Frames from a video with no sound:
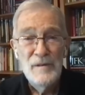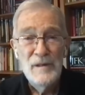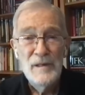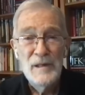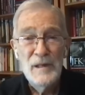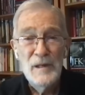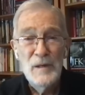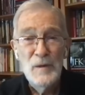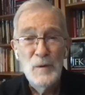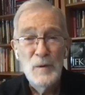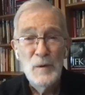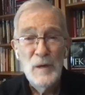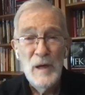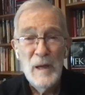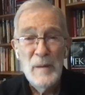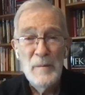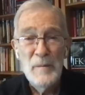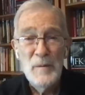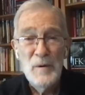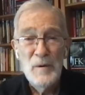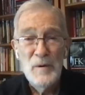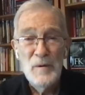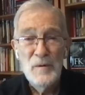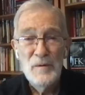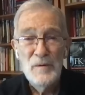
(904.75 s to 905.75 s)
Fannie Lou
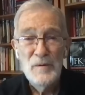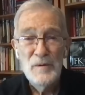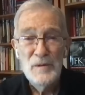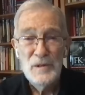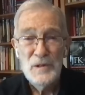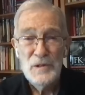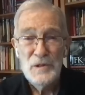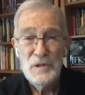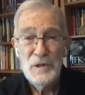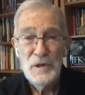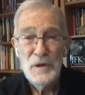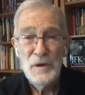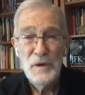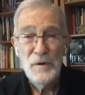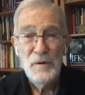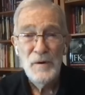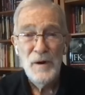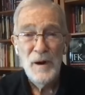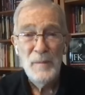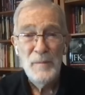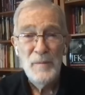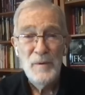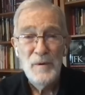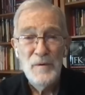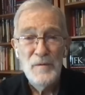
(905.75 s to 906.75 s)
Hamer was a
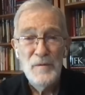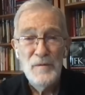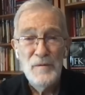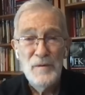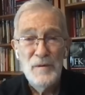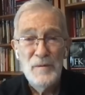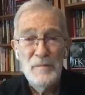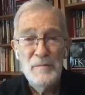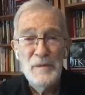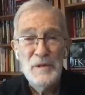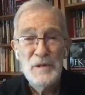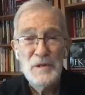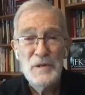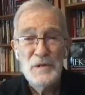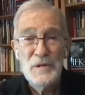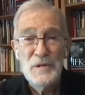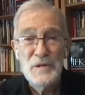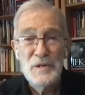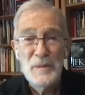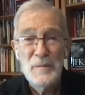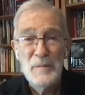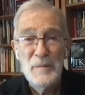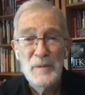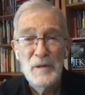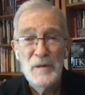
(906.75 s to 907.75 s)
sharecropper from
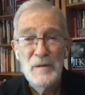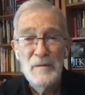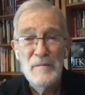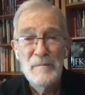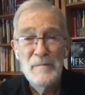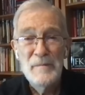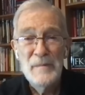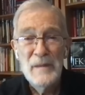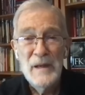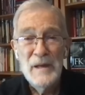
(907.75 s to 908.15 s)
Mississippi.